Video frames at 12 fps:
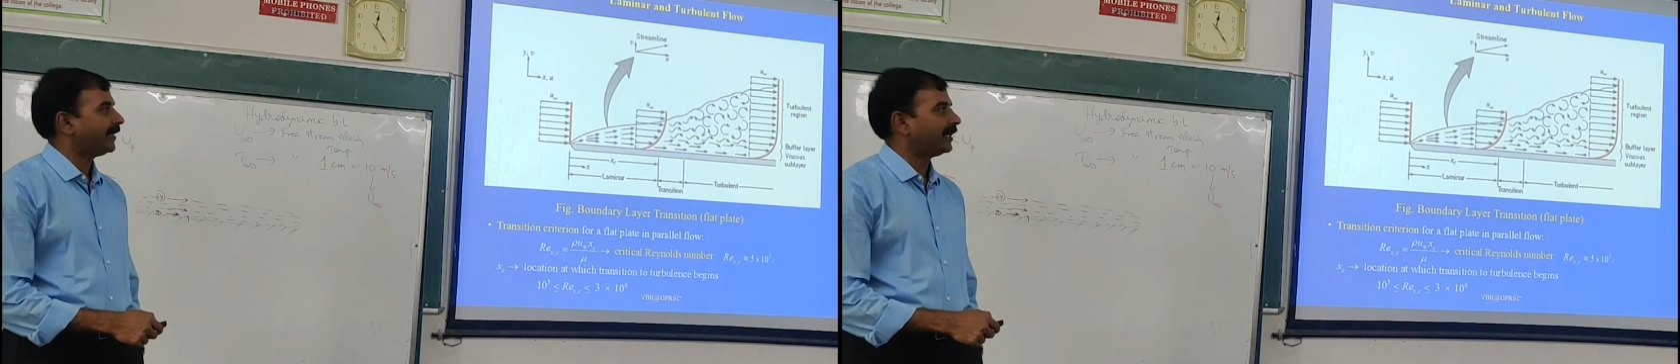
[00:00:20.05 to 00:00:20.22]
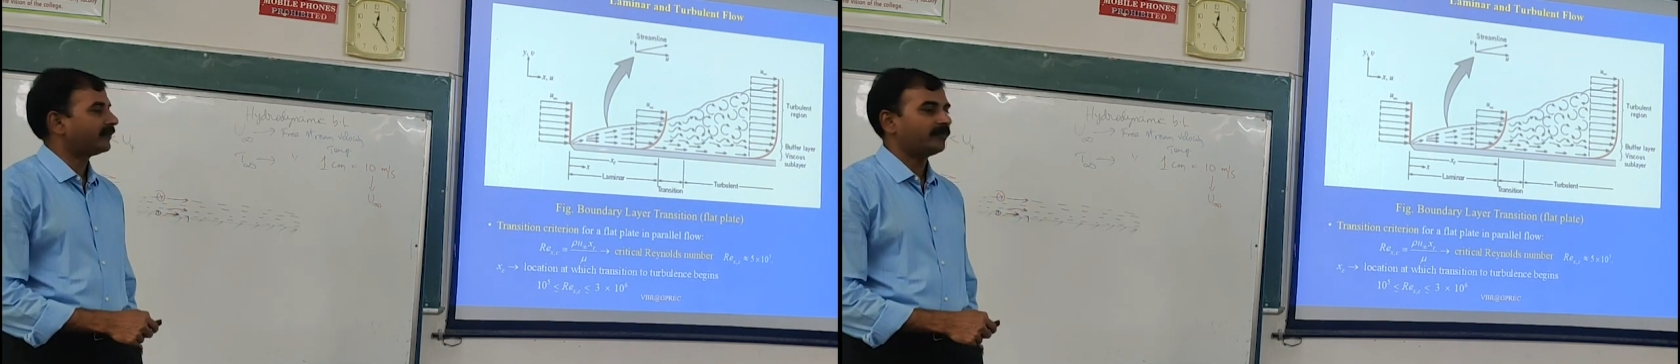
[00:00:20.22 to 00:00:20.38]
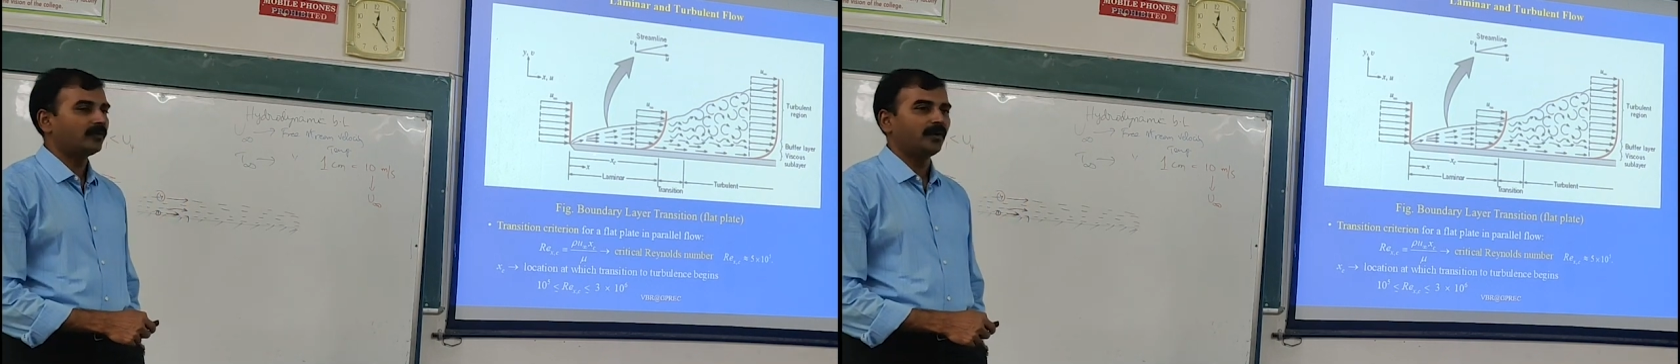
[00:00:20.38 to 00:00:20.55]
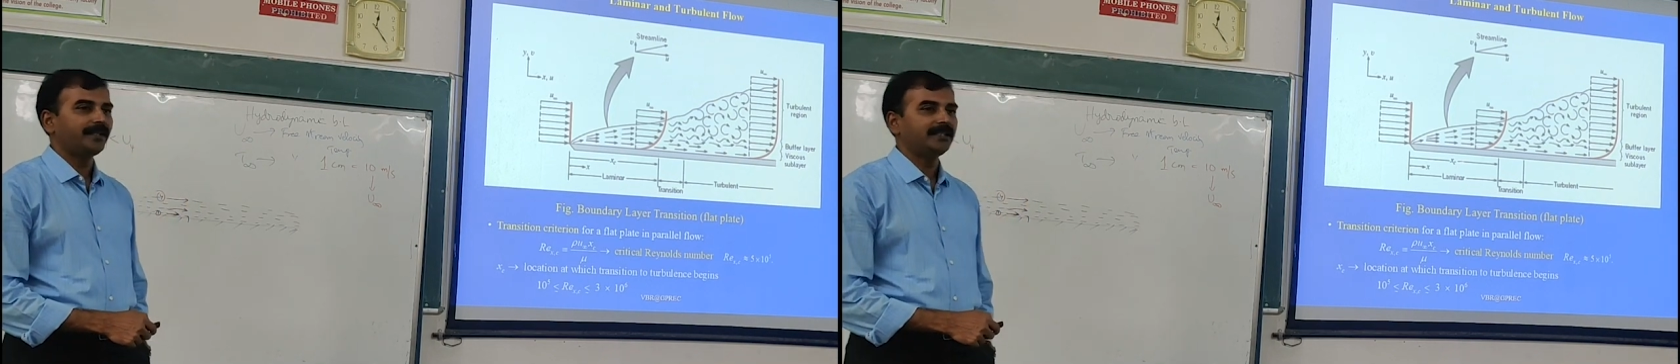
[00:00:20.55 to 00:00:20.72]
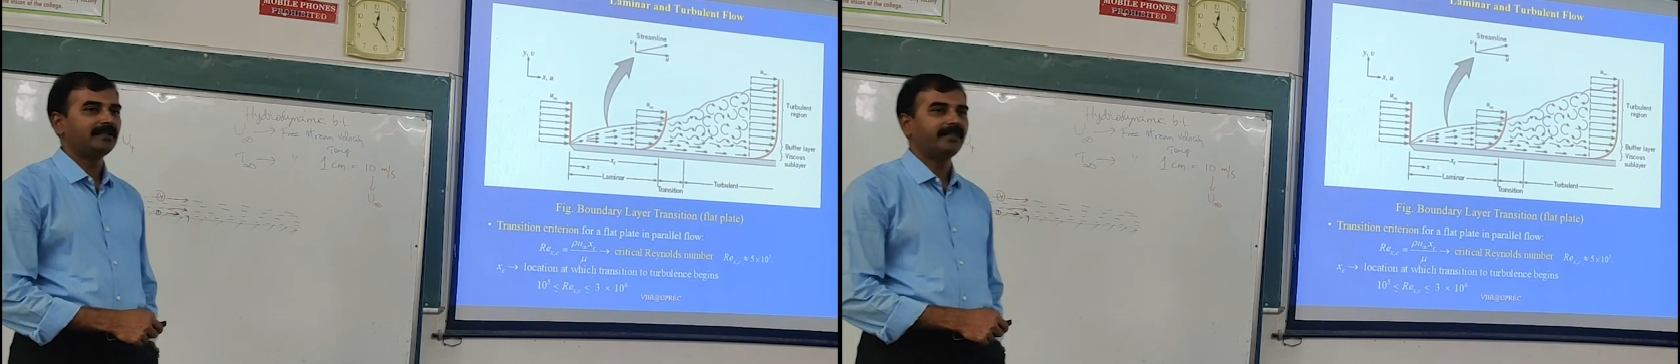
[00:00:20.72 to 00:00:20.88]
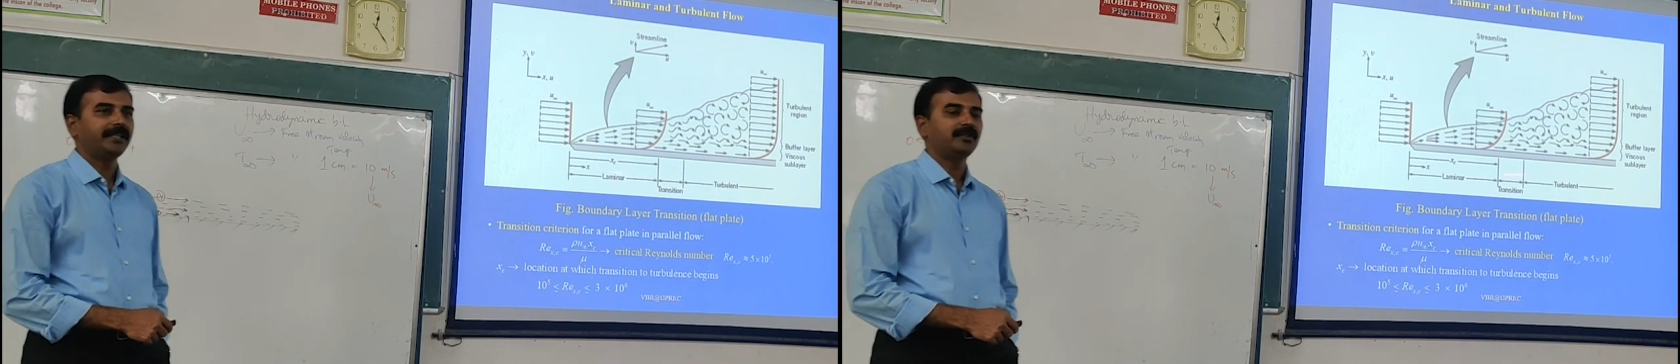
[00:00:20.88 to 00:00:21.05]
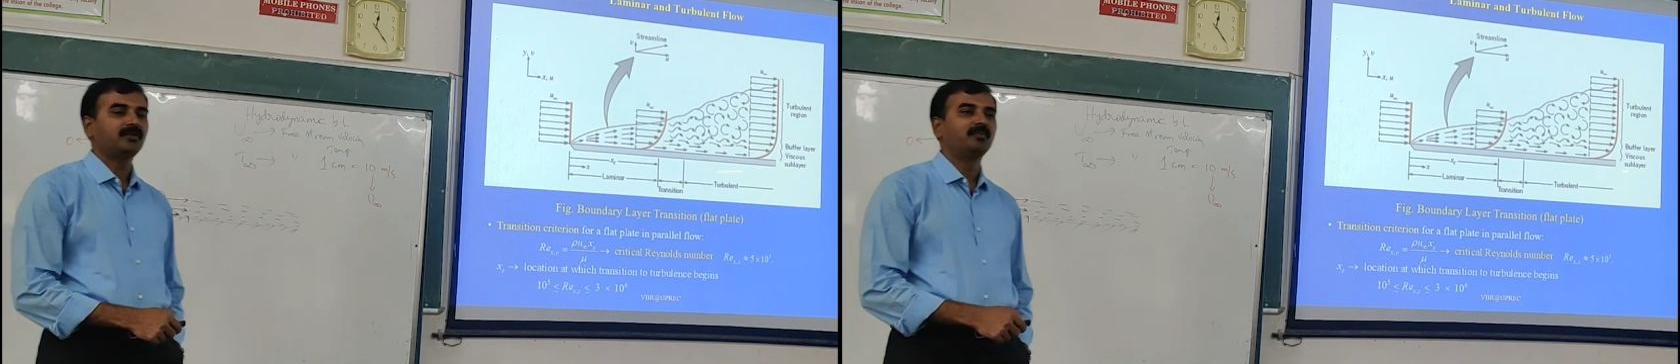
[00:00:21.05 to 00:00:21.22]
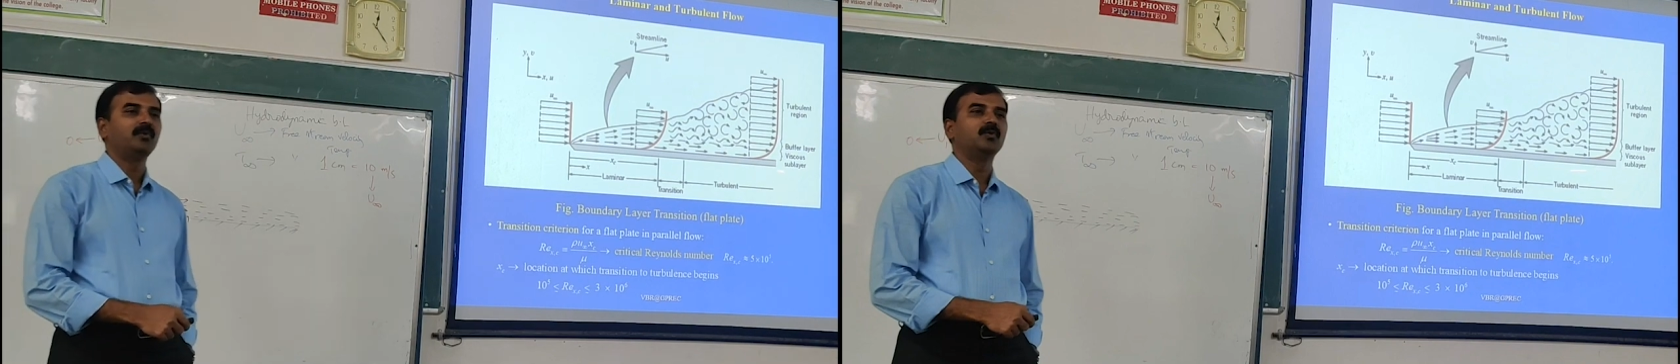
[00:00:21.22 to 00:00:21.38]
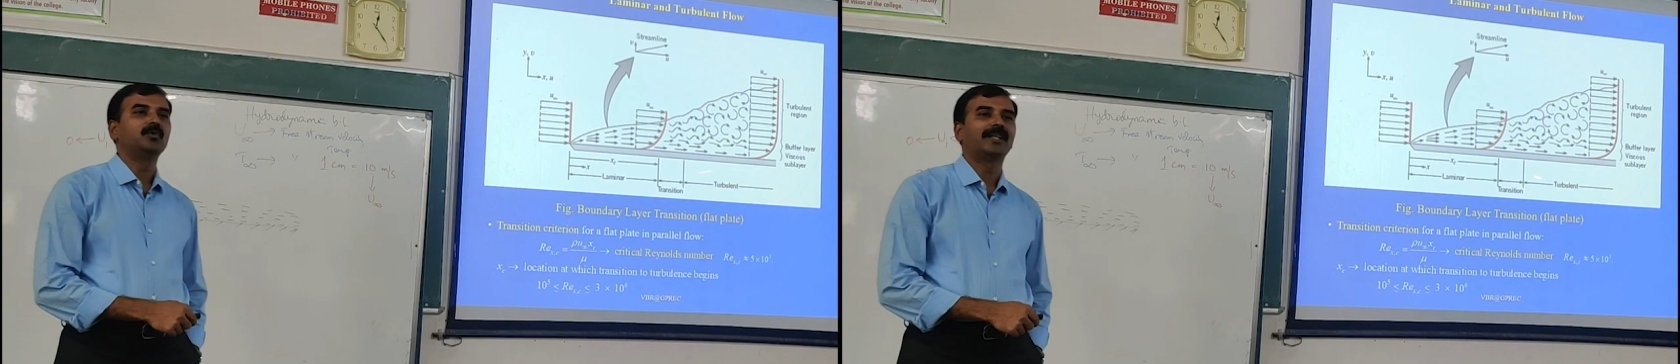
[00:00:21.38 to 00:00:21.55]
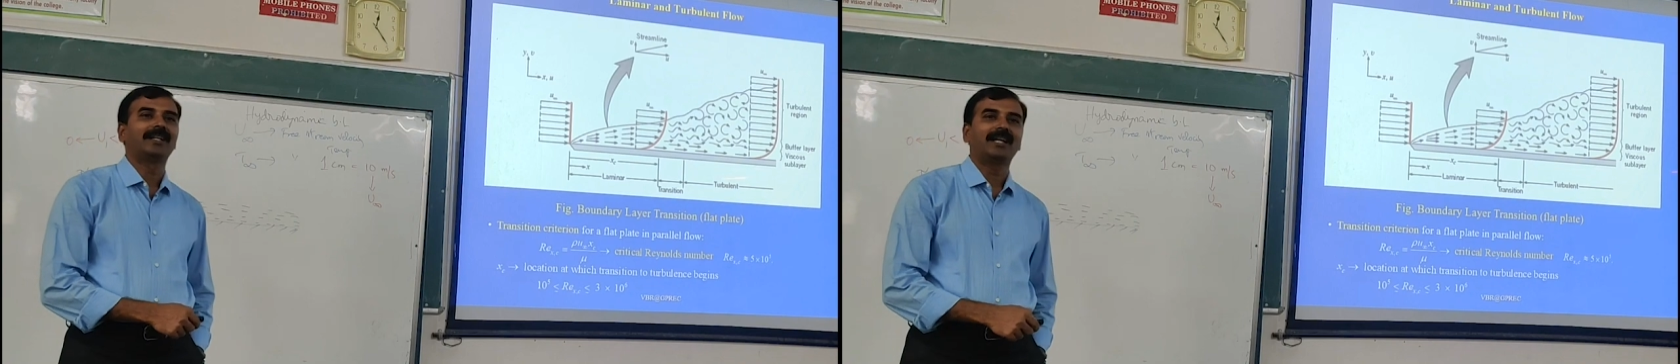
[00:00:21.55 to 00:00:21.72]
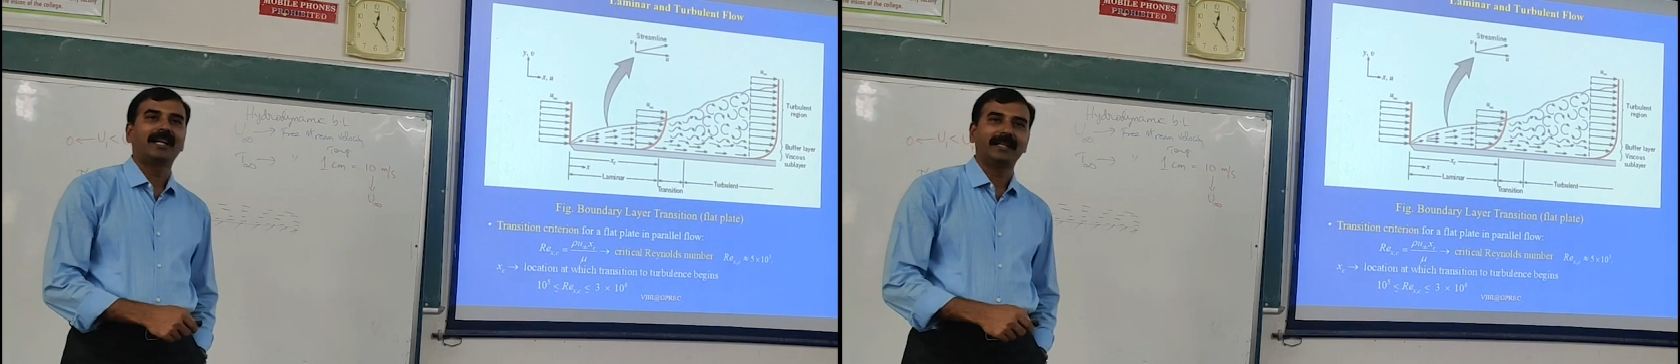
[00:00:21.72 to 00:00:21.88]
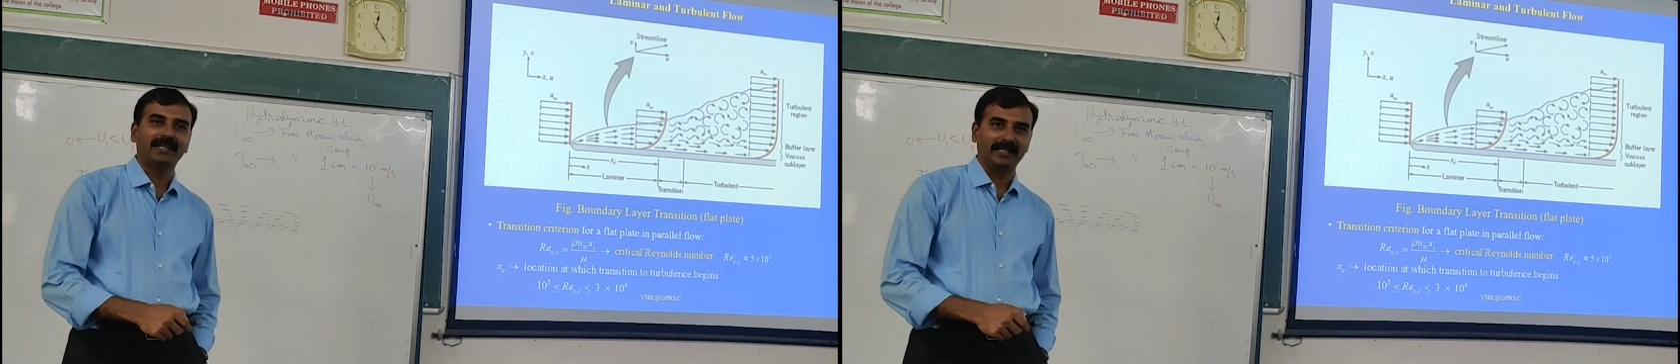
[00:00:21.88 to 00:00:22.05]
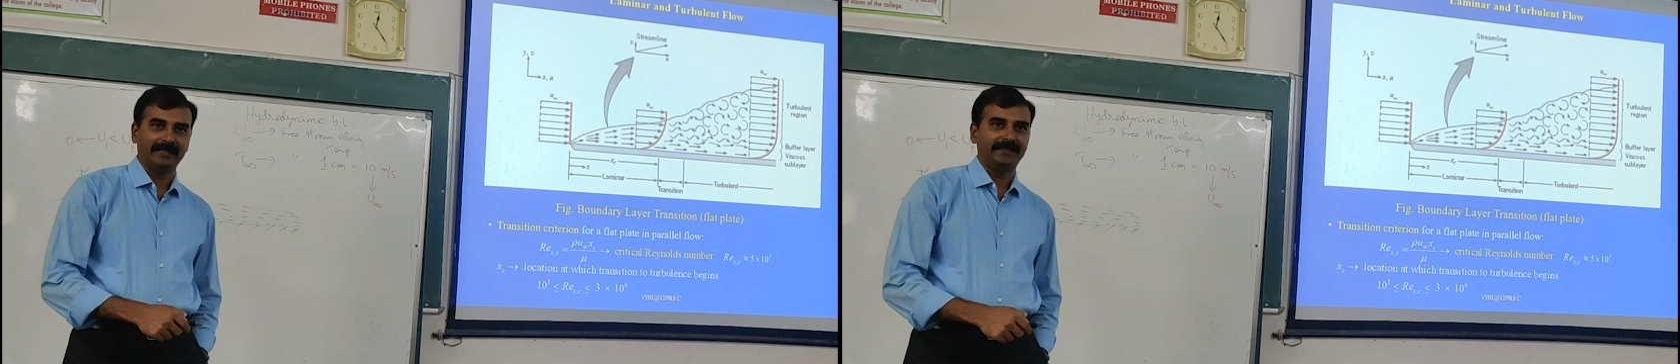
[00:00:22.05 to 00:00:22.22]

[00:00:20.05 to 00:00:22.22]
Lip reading: flow is very smooth and orderly.